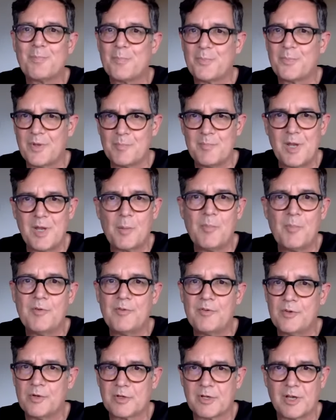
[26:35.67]
some number
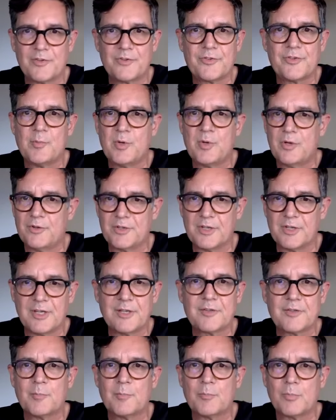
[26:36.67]
of your customers and
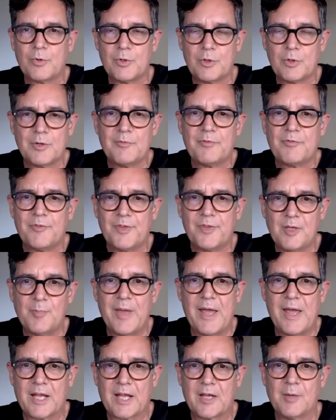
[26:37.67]
get some good
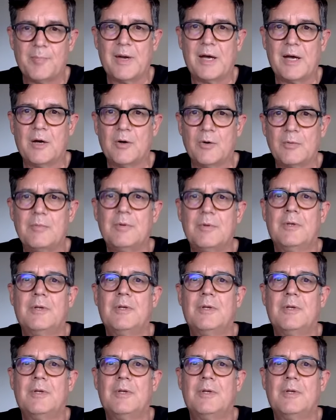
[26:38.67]
feedback about,